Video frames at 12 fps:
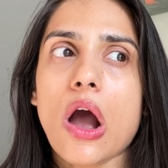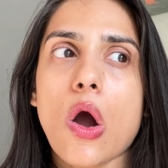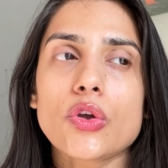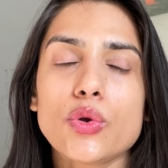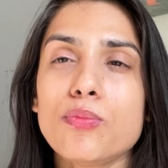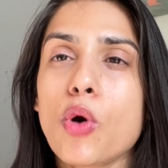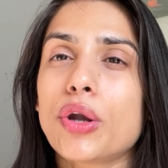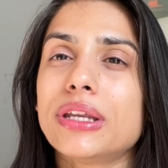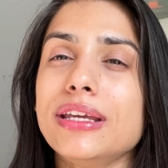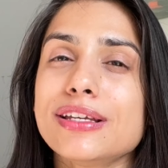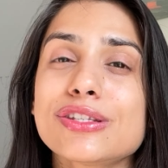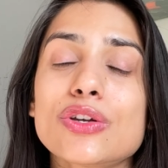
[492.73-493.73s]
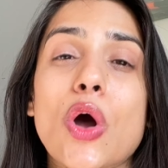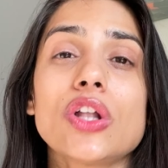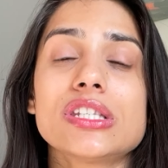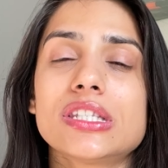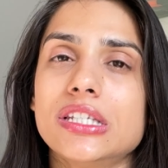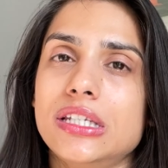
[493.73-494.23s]
Your body is
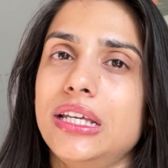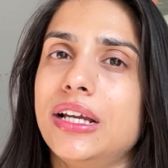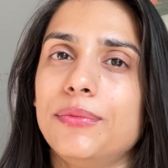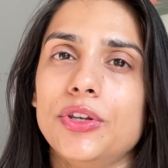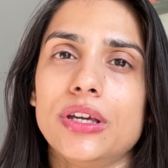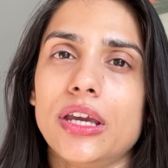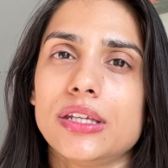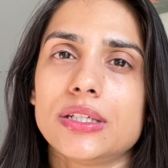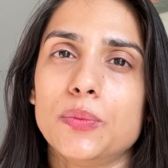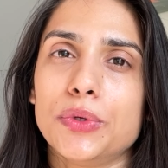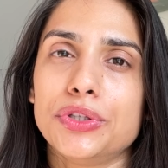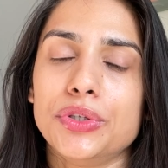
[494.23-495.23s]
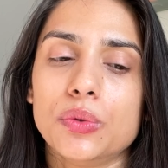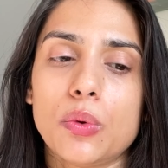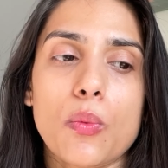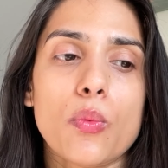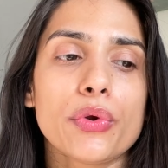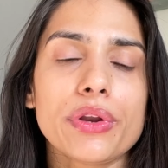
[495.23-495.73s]
constantly communicating with you.
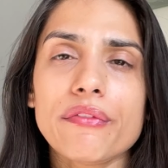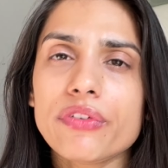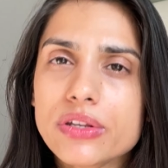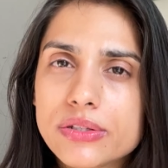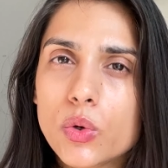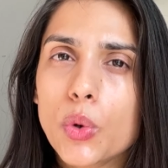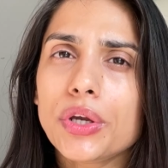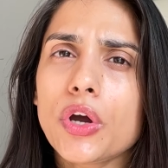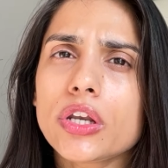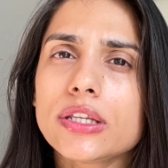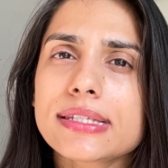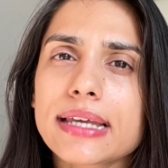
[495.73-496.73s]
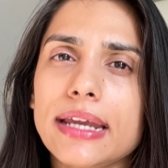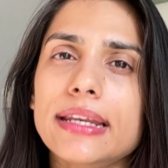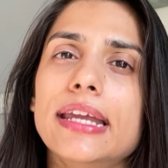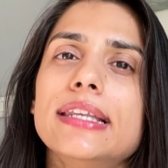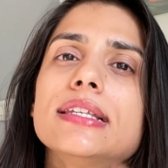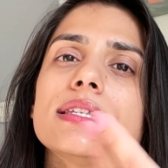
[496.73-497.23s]
Whatever is going on inside,
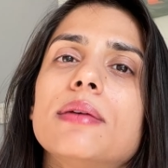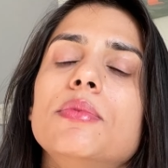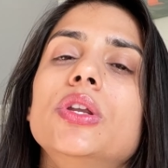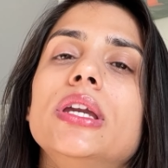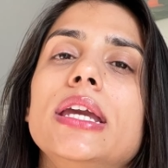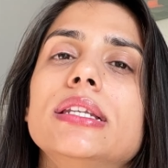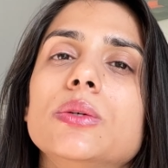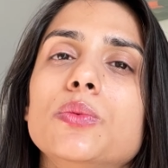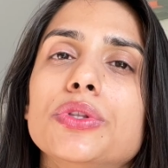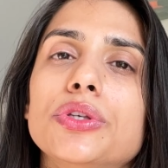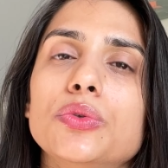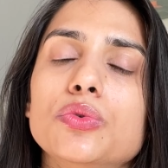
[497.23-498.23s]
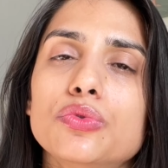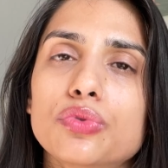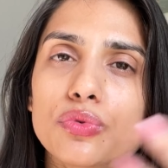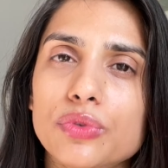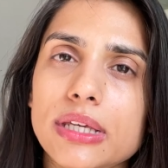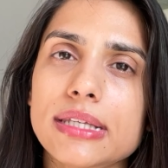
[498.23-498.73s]
it is communicating with you
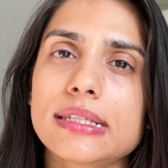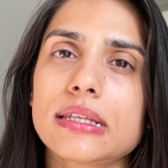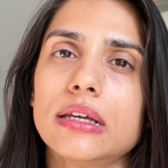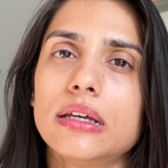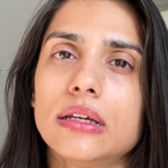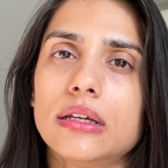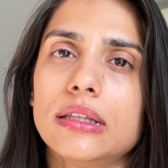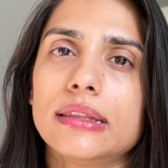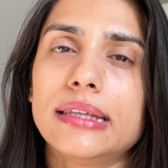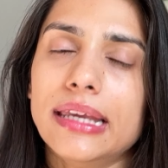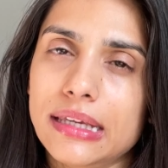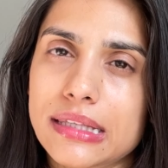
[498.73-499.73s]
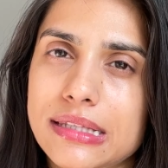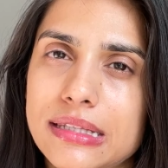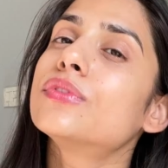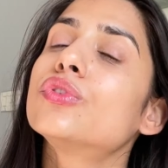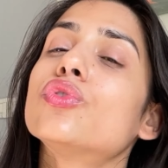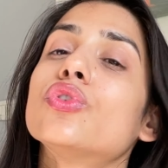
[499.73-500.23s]
through these things,
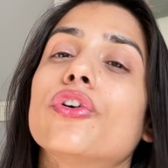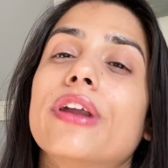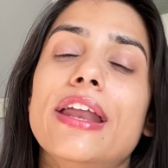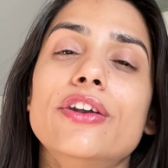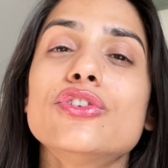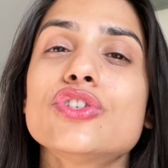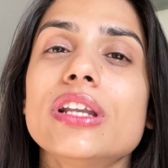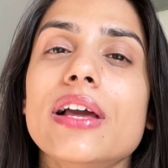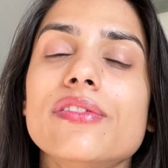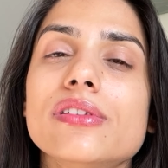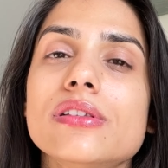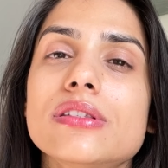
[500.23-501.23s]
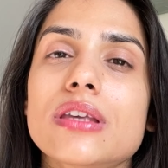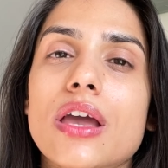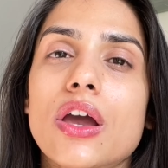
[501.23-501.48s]
through your energy levels,